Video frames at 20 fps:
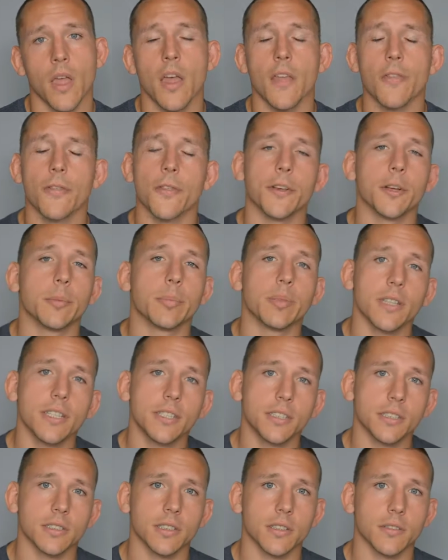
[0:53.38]
The
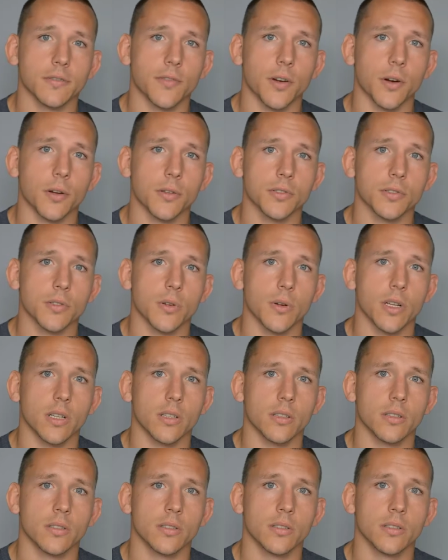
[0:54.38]
depletion of fertile
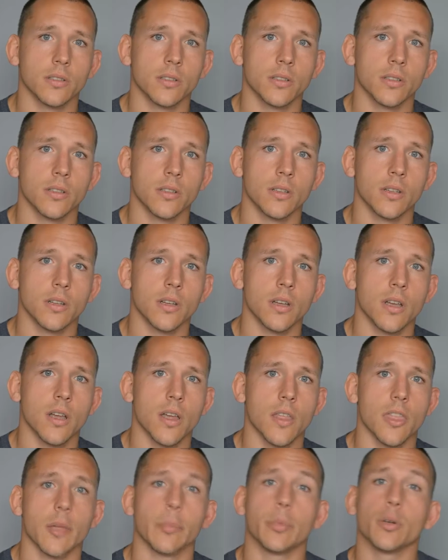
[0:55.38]
soil,
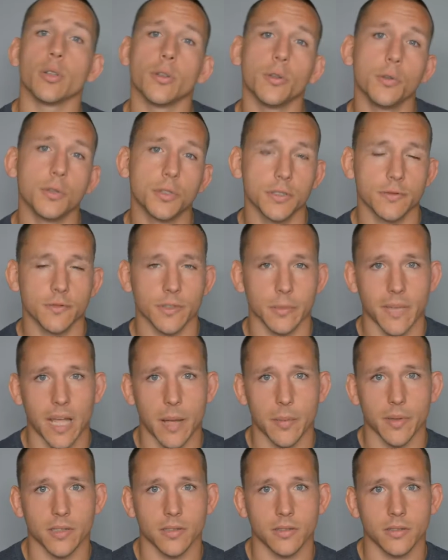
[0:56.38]
the pollution from
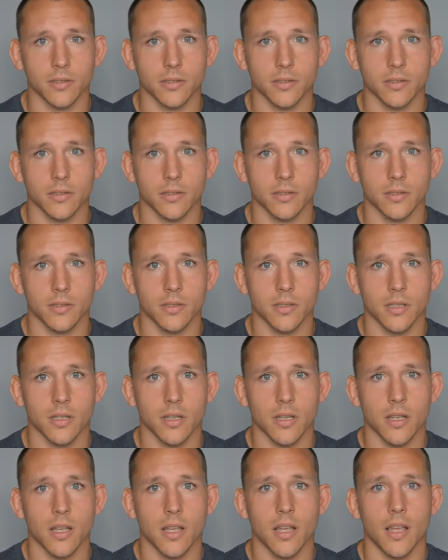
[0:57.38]
chemicals,
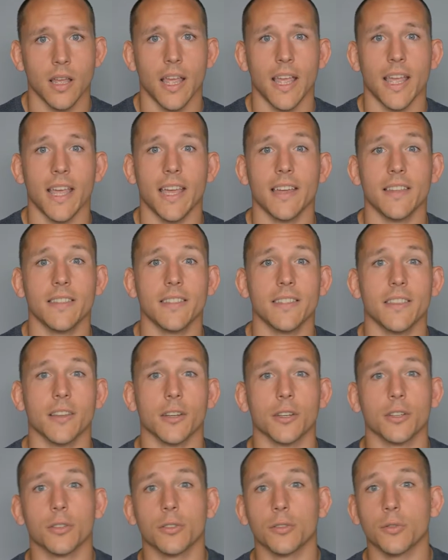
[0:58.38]
and the
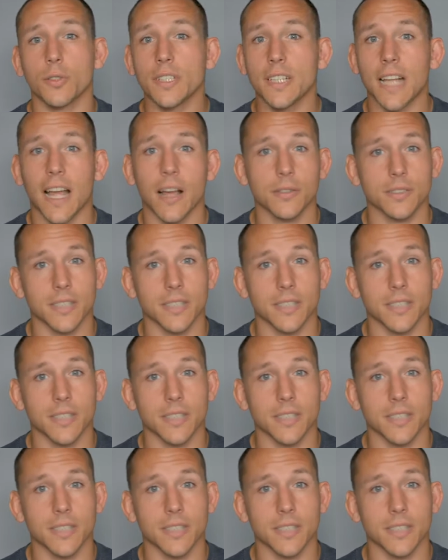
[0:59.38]
greenhouse